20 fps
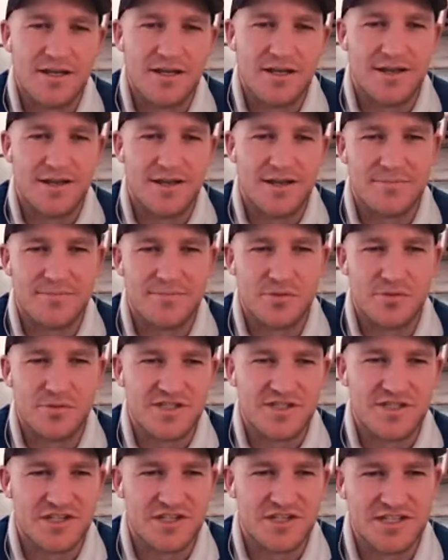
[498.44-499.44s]
could
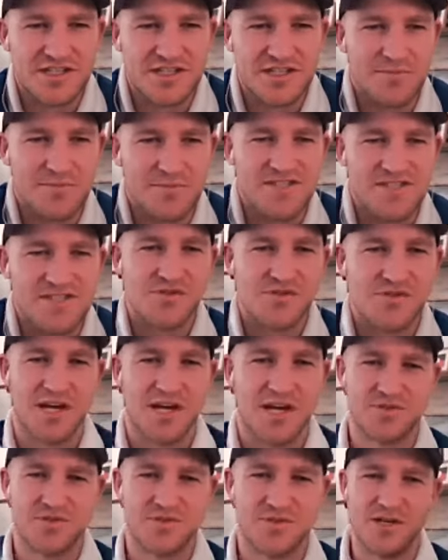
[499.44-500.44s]
potentially come a situation
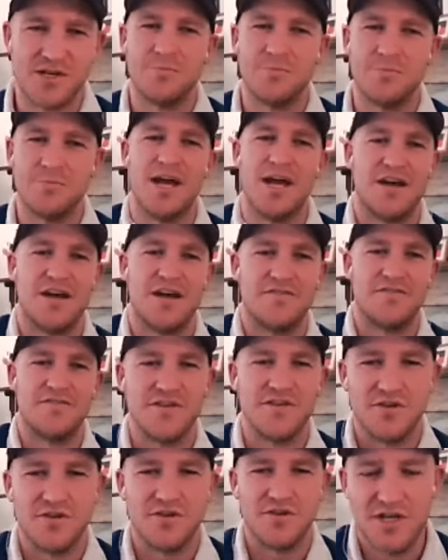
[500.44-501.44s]
where I may have to
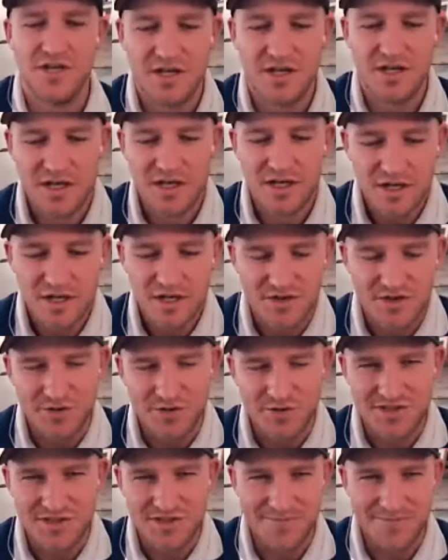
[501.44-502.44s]
do
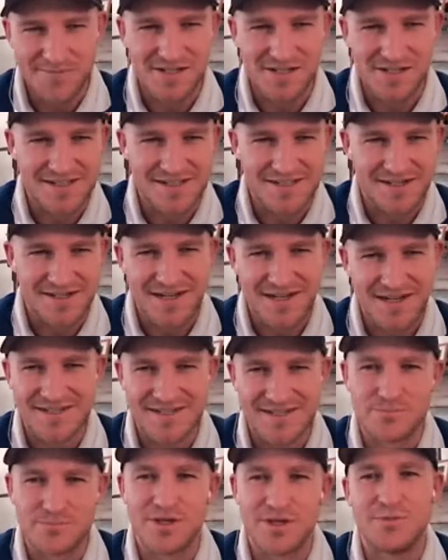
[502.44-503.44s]
something as a
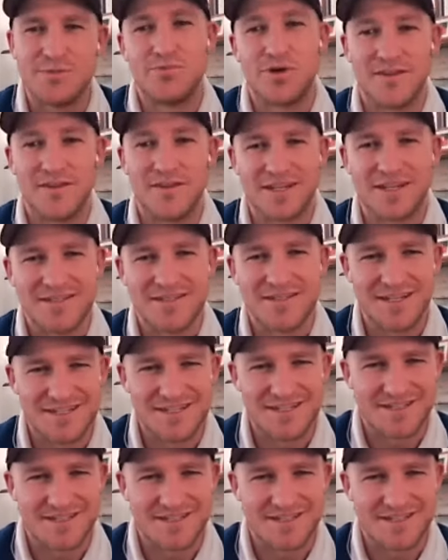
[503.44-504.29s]
big brother contestant that